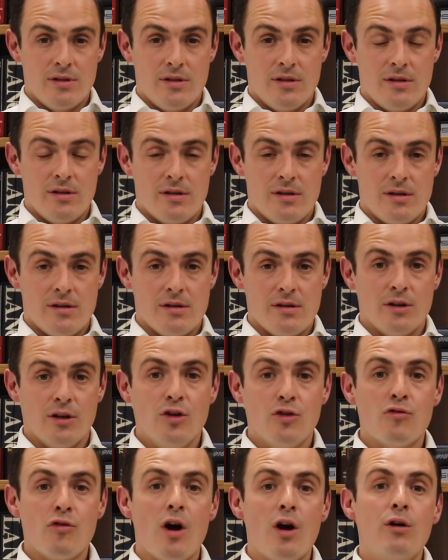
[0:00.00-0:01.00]
the
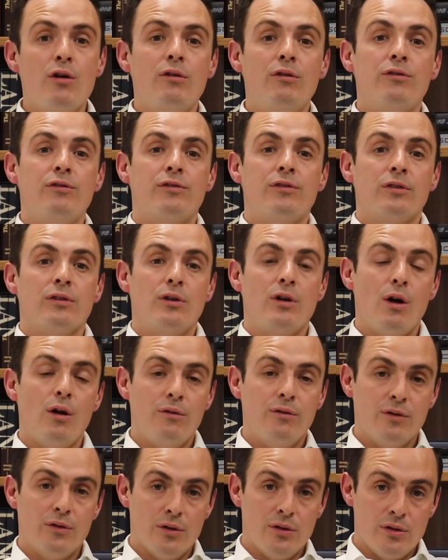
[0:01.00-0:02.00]
Grove
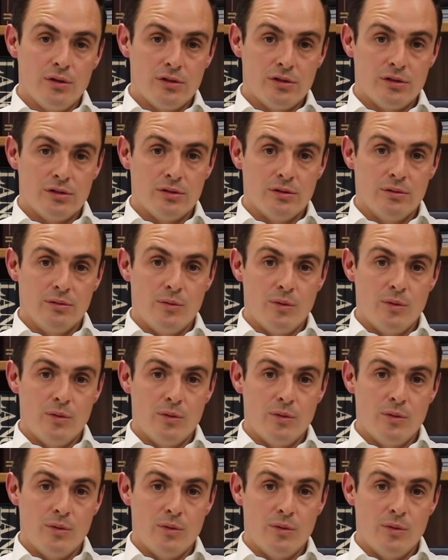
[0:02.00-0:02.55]
golf course,